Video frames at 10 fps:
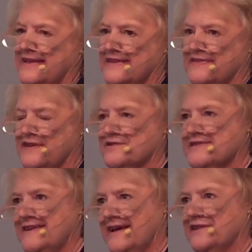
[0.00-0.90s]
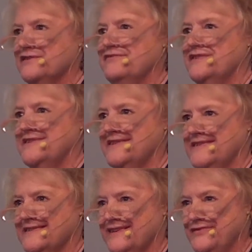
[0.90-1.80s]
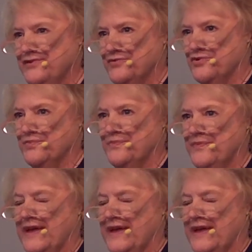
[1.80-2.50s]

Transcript: that there's an elephant in the living room.